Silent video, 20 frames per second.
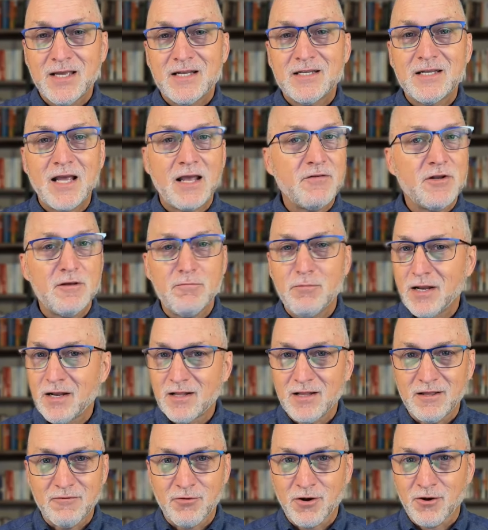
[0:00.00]
David
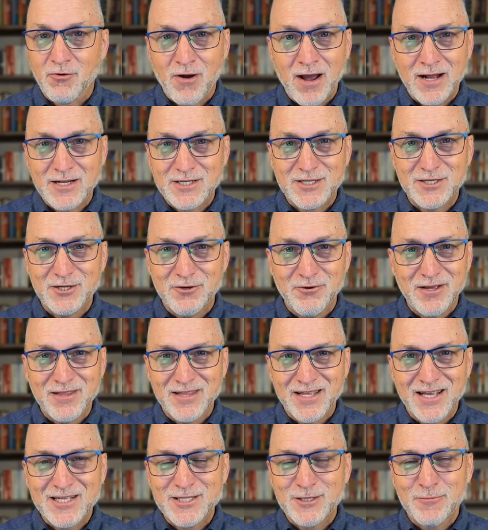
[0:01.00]
immediately regrets doing
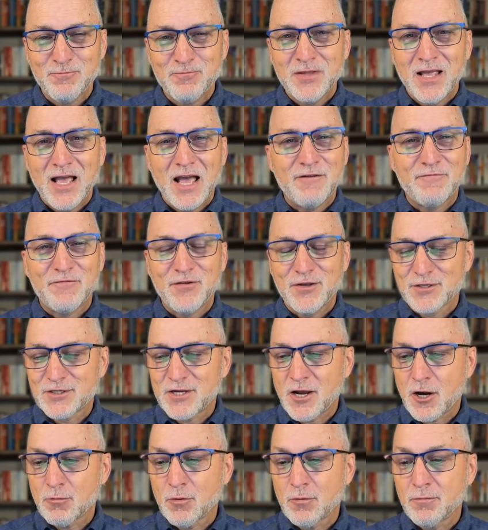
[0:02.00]
this and feels
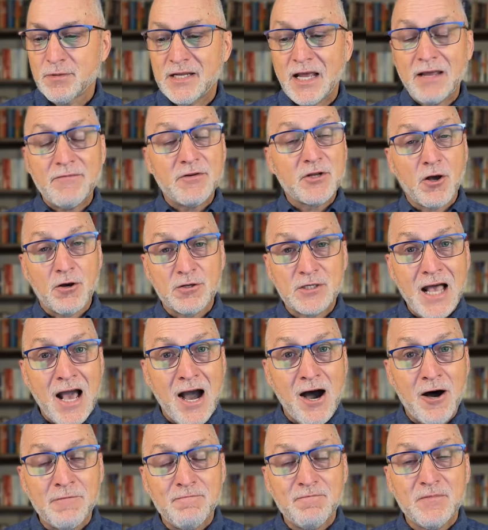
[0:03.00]
terrible. But David goes
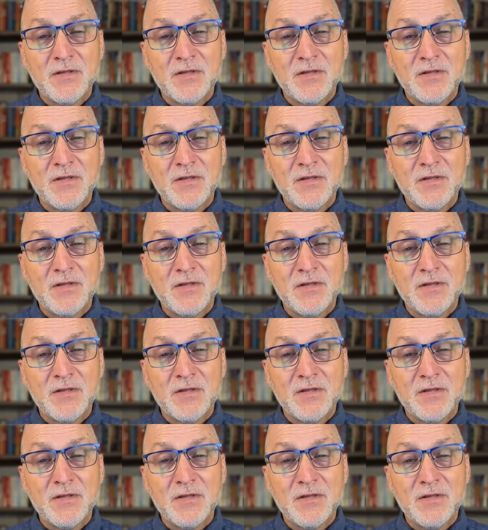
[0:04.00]
out